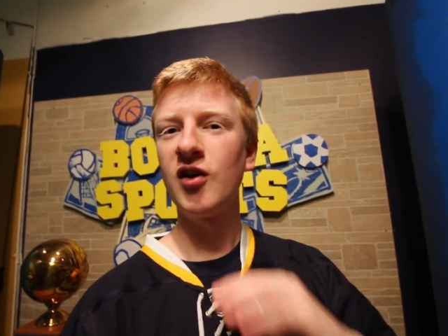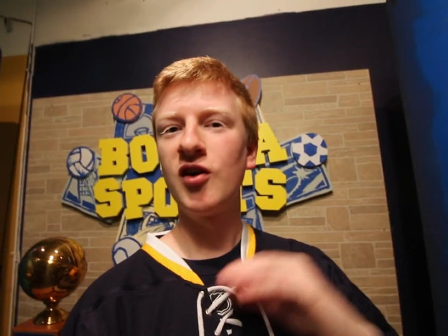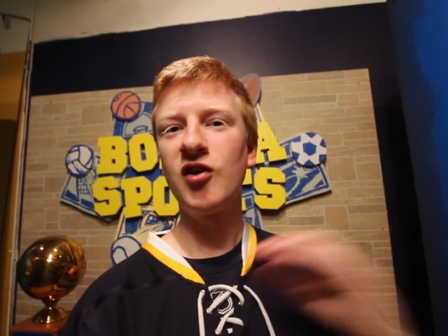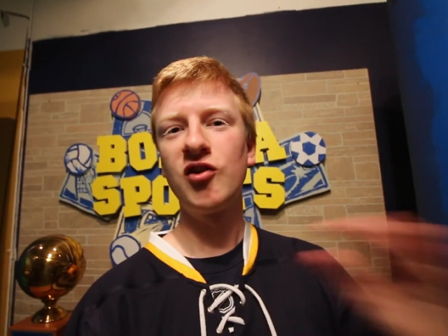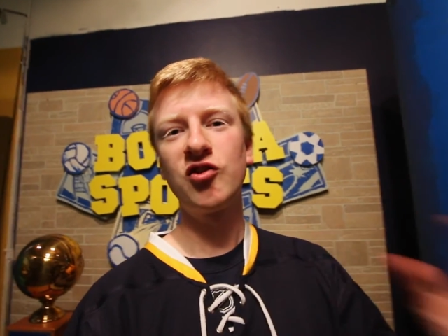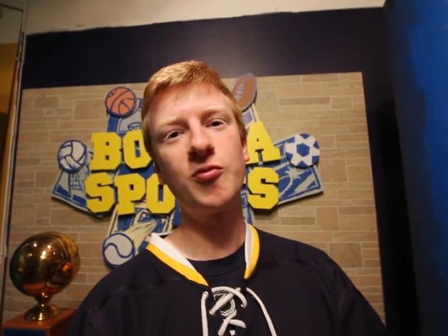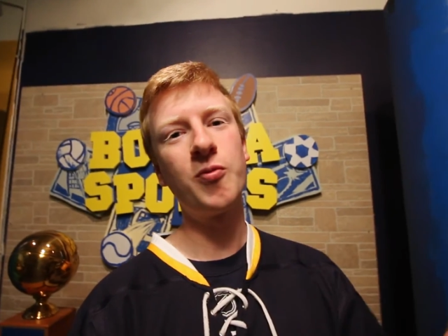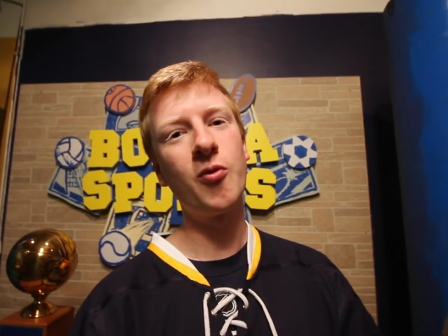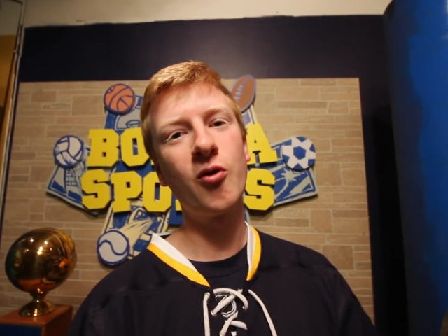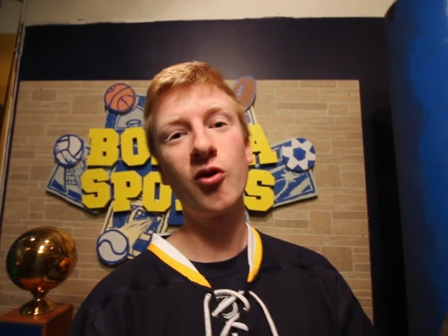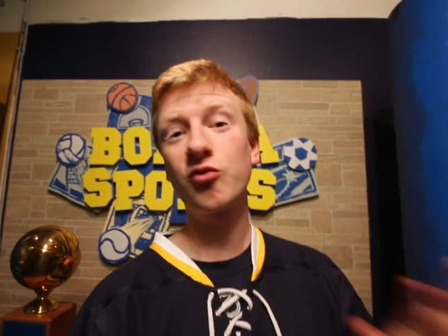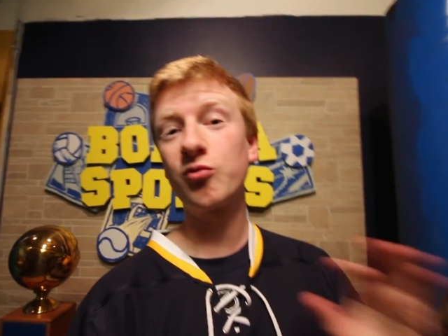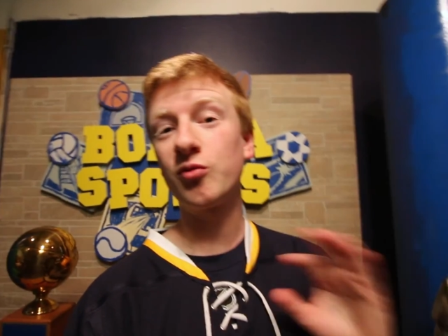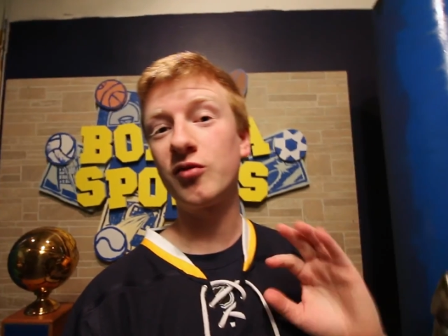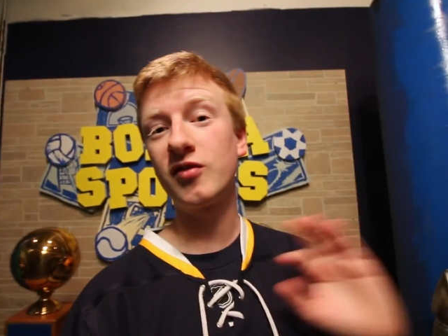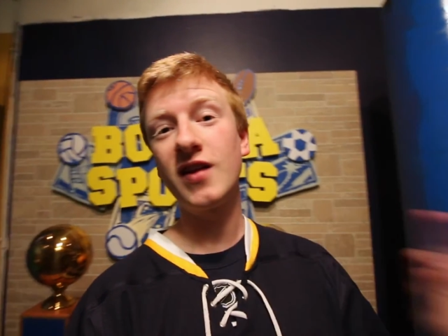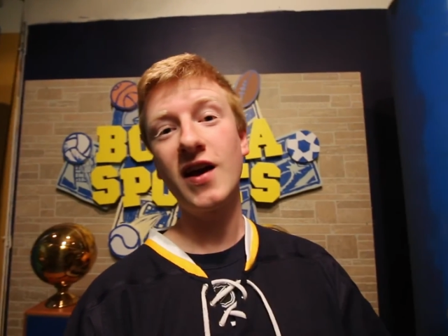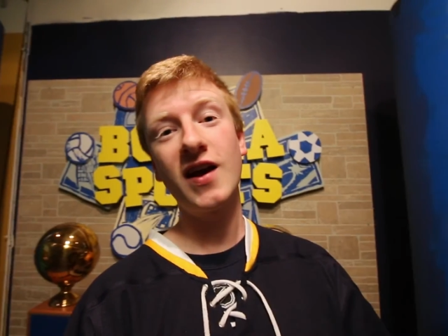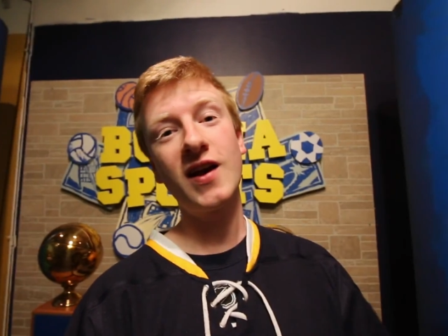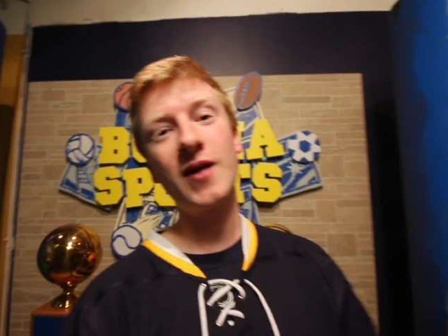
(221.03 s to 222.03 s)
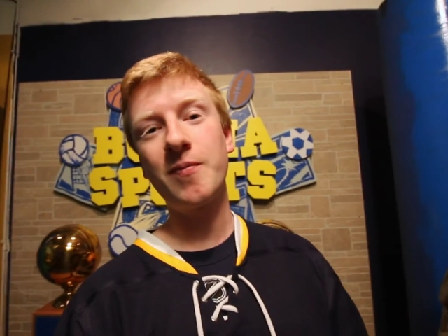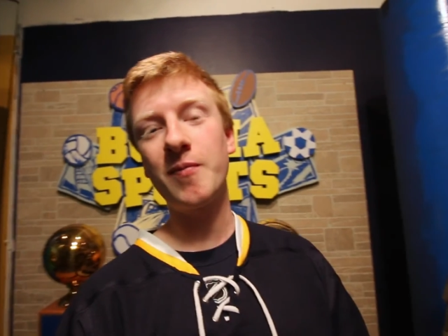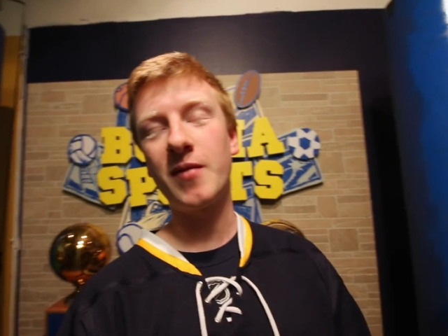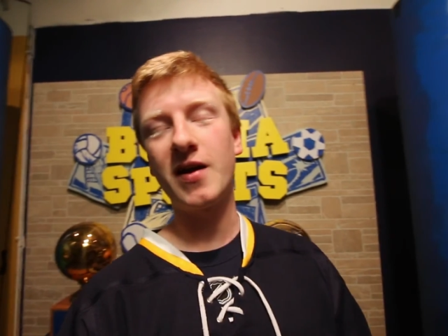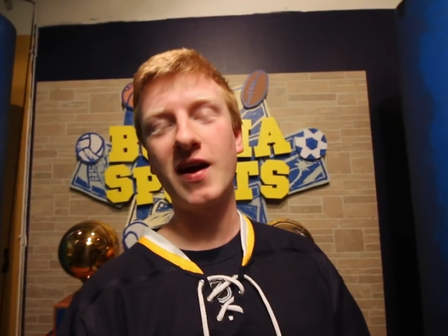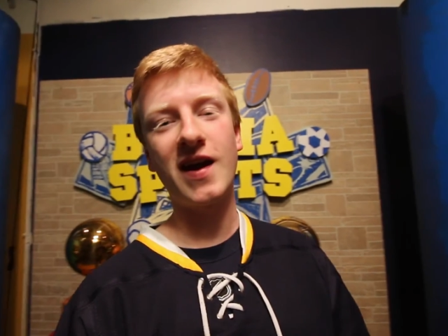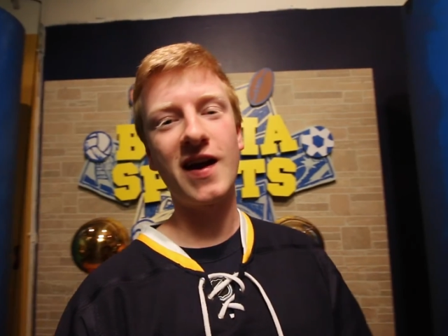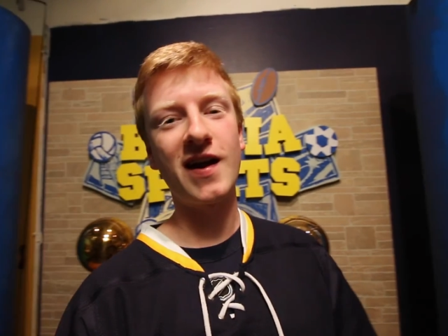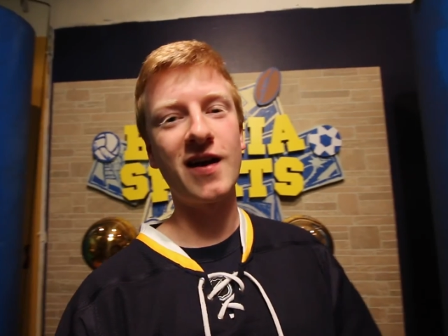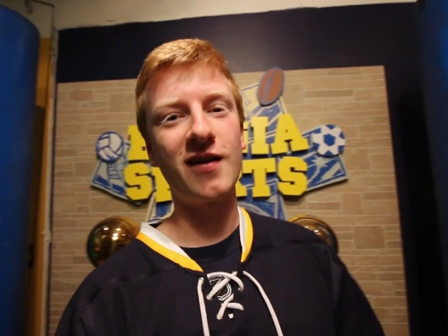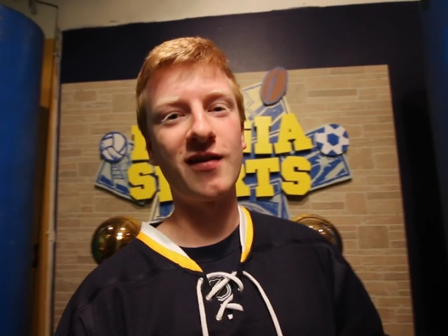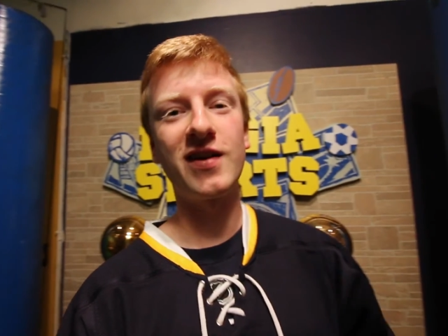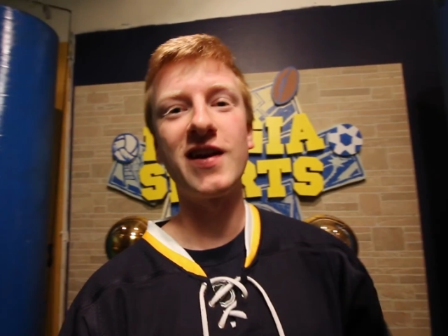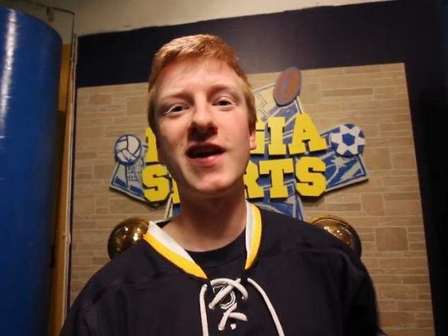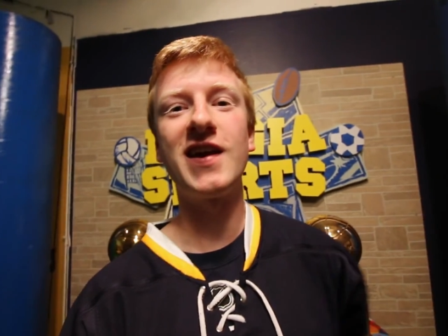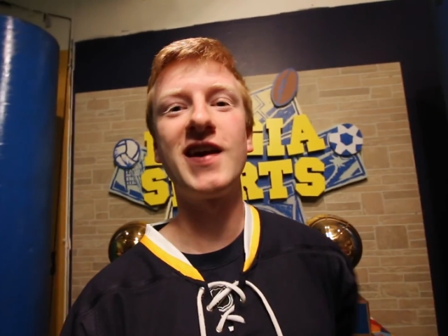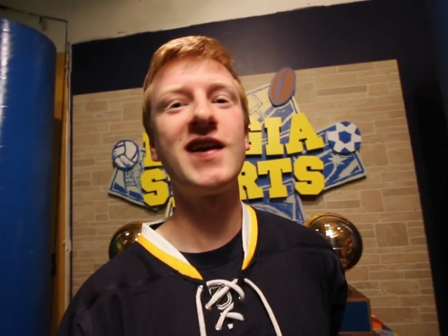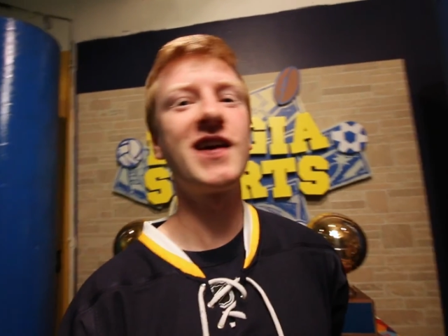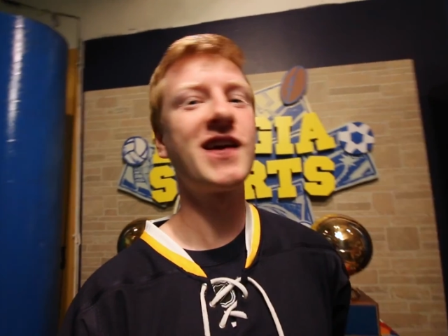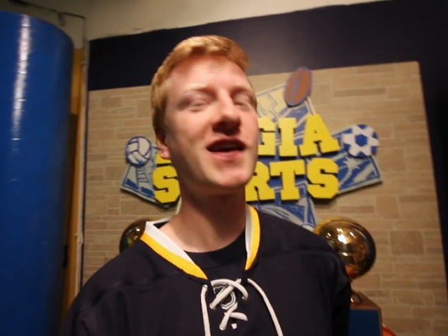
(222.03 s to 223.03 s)
sports was not up my
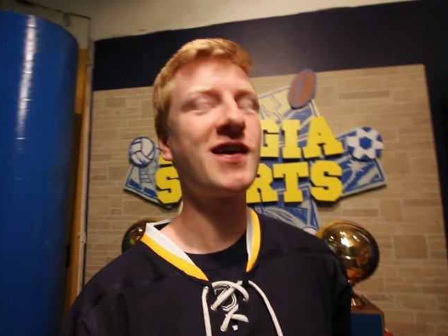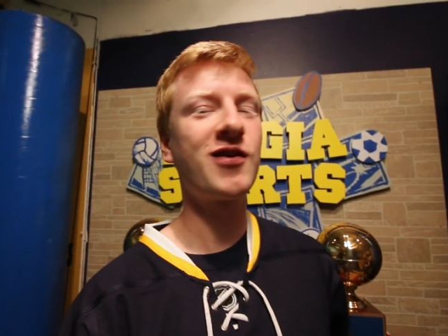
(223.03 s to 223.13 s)
alley.